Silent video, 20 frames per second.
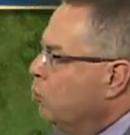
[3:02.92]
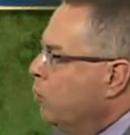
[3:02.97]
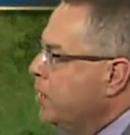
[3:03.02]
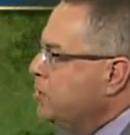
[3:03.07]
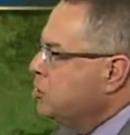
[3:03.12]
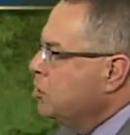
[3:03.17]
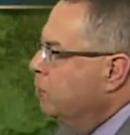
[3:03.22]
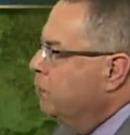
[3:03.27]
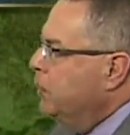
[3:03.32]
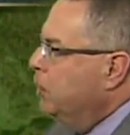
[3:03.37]

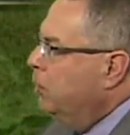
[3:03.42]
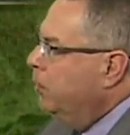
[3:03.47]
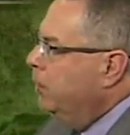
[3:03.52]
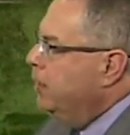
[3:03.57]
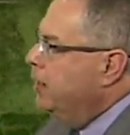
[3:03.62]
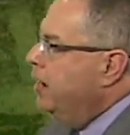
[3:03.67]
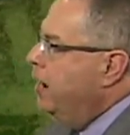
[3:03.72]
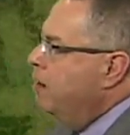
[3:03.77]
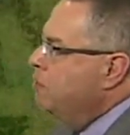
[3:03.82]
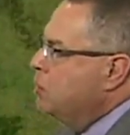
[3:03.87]
Russellville,
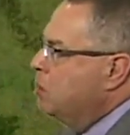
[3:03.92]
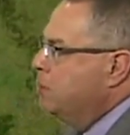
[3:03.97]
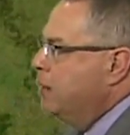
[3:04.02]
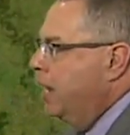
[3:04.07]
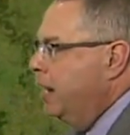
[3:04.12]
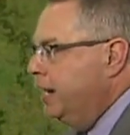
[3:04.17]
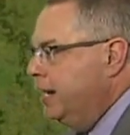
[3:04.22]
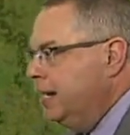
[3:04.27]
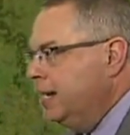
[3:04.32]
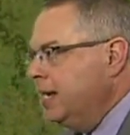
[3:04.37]
and
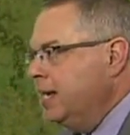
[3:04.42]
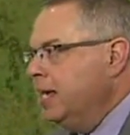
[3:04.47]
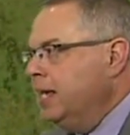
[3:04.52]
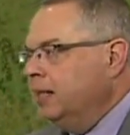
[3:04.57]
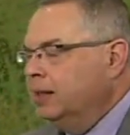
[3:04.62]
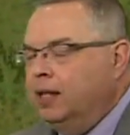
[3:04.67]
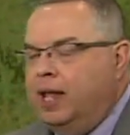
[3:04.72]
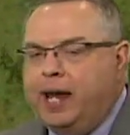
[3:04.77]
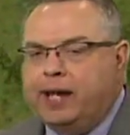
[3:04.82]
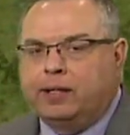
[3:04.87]
everybody
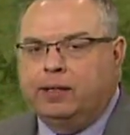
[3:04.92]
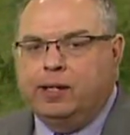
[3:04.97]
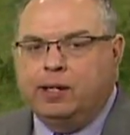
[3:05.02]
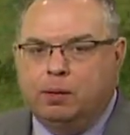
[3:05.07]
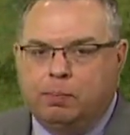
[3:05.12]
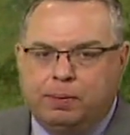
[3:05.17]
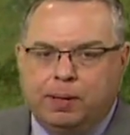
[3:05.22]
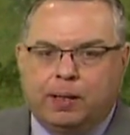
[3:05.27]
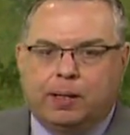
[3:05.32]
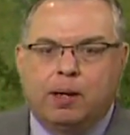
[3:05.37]
likely
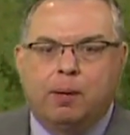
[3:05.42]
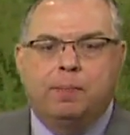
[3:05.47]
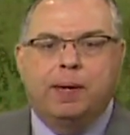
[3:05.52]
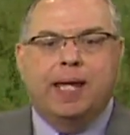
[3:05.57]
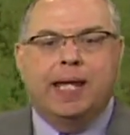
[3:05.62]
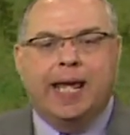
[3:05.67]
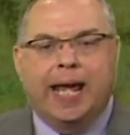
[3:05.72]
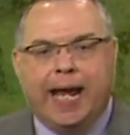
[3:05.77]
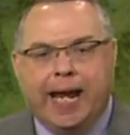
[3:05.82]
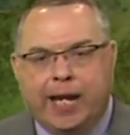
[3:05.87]
to pick up
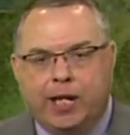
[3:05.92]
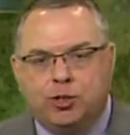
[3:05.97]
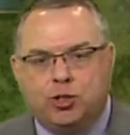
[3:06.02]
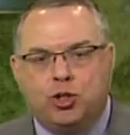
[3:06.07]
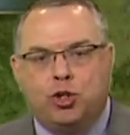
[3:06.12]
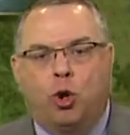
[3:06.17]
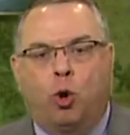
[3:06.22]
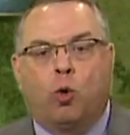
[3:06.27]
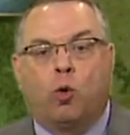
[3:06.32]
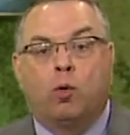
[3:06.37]
an
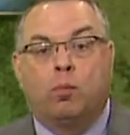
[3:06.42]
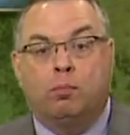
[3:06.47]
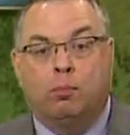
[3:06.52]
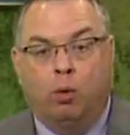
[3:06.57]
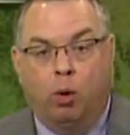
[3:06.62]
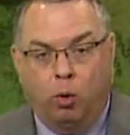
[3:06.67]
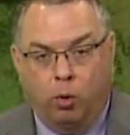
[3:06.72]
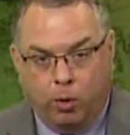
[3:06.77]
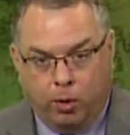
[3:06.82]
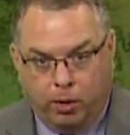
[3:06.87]
inch or
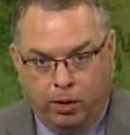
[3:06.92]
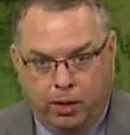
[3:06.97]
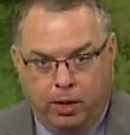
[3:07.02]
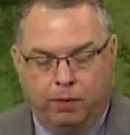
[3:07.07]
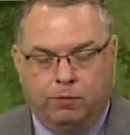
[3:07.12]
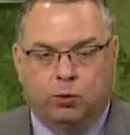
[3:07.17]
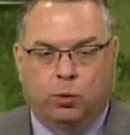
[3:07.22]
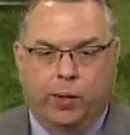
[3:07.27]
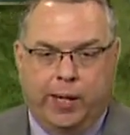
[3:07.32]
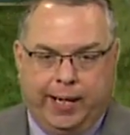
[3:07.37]
more
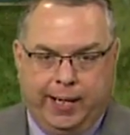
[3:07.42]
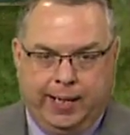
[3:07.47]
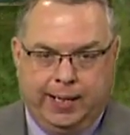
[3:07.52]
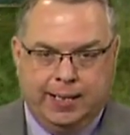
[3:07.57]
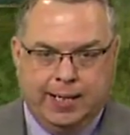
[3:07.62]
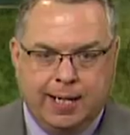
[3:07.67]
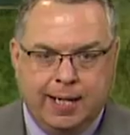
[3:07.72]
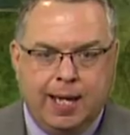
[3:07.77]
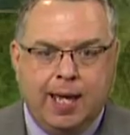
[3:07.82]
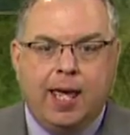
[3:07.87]
of
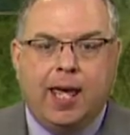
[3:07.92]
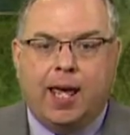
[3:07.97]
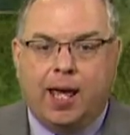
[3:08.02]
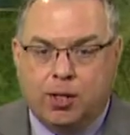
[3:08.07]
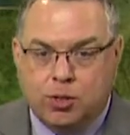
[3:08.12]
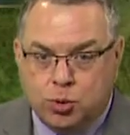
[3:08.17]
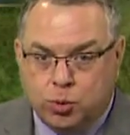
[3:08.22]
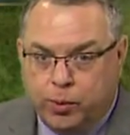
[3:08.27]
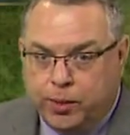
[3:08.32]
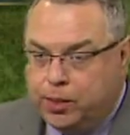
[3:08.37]
rain
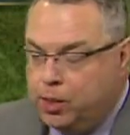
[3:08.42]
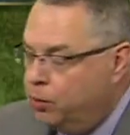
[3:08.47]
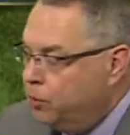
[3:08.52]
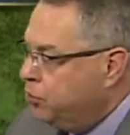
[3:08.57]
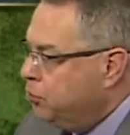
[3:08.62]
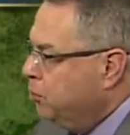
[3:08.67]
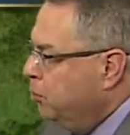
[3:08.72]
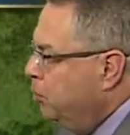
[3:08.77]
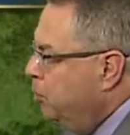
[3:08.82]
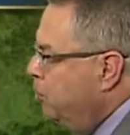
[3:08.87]
as we go
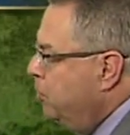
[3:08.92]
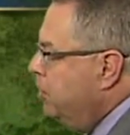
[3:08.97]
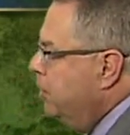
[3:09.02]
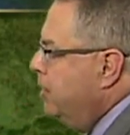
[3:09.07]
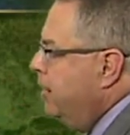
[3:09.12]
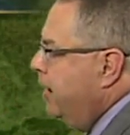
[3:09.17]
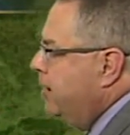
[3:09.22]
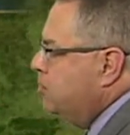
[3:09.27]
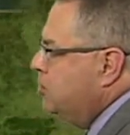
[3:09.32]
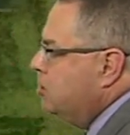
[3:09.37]
through the
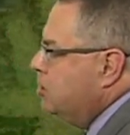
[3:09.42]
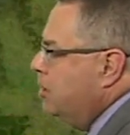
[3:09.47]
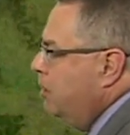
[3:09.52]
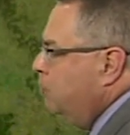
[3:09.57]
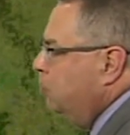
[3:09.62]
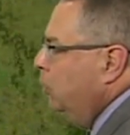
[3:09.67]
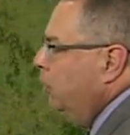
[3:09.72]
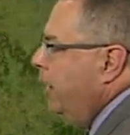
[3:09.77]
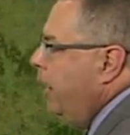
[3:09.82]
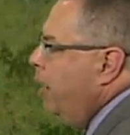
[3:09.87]
next
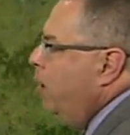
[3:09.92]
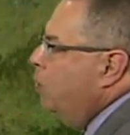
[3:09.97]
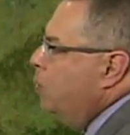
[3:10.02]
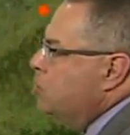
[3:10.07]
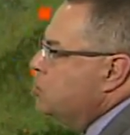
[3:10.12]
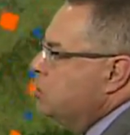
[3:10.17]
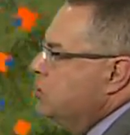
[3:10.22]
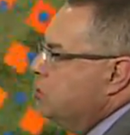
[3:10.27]
several hours